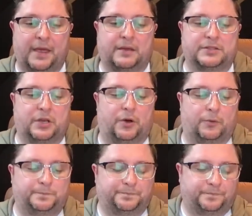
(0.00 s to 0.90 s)

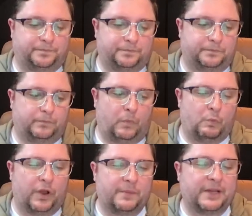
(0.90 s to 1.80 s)
So
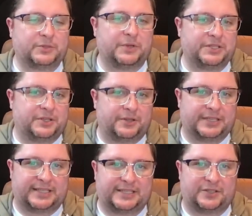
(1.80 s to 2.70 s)
one of the best ways to do
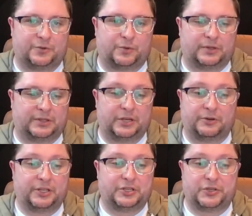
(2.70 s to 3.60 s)
this is to
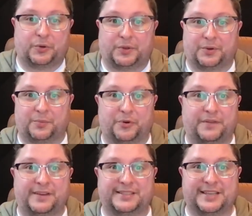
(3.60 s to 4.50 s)
literally just go through
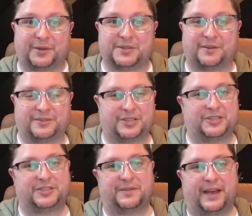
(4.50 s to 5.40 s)
previous sales
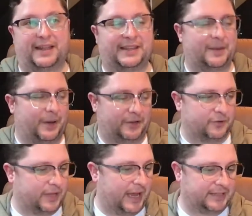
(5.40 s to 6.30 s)
conversations you've had, think about
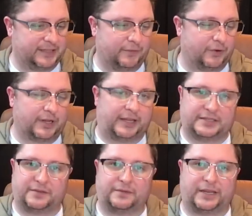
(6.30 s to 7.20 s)
your last several clients
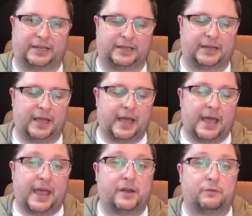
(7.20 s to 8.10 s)
that you've landed,
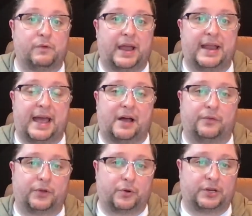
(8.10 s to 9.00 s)
and write
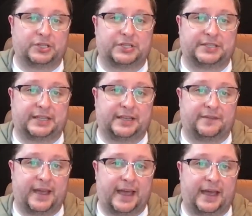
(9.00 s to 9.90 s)
out the questions that they've
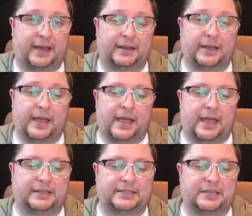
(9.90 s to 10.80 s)
had
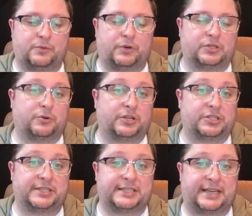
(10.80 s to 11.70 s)
and see which
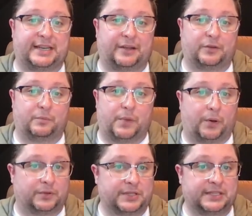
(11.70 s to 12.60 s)
questions stand out the
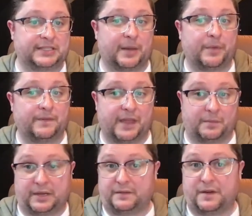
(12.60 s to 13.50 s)
most. Some of them
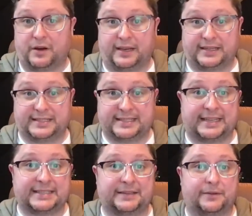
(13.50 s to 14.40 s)
need very
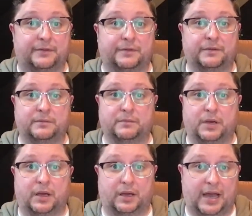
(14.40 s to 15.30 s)
extensive
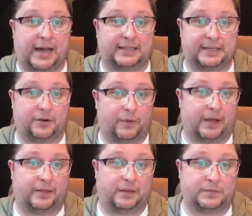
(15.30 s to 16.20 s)
uh, content
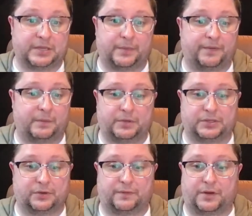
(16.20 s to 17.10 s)
around them. Some of them
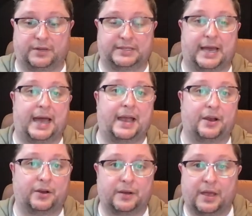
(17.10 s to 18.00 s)
deserve their
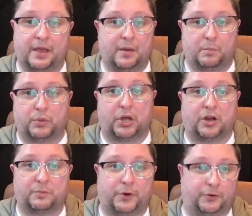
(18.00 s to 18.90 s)
entire
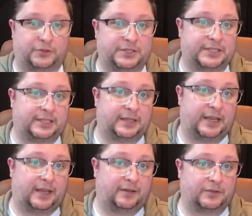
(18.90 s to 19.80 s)
blog posts and,
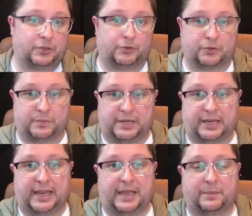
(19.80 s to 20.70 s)
and social media
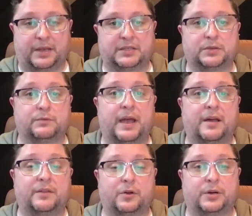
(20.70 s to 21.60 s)
campaigns
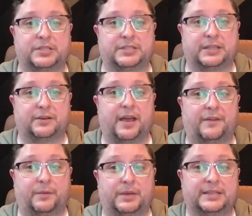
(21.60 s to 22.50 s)
around the questions that they're
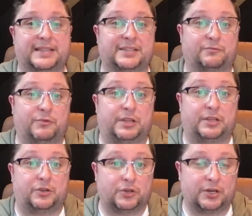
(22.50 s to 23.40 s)
having because that's really
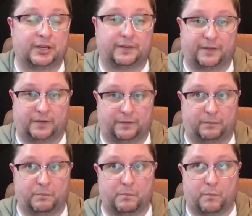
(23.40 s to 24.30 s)
good. If, if
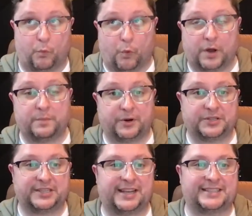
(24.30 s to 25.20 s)
one
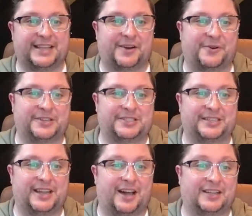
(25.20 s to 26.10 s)
person has that
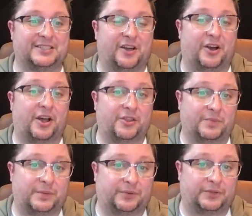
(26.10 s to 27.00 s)
question, odds are other
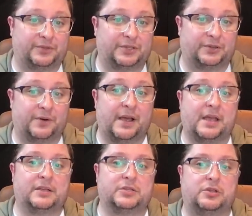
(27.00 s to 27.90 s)
people do too.
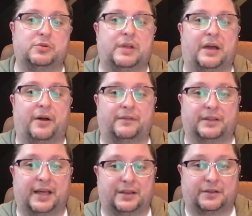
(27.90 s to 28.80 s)
So you now have a
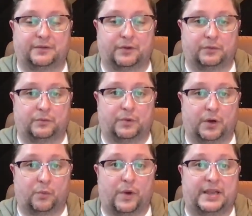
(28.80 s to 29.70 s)
lot of different
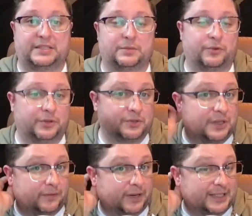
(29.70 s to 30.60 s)
uh, ways to produce
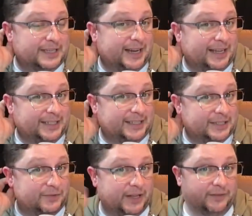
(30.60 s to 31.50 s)
different kinds of content
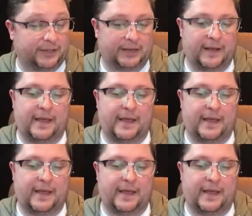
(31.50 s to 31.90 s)
that's relevant.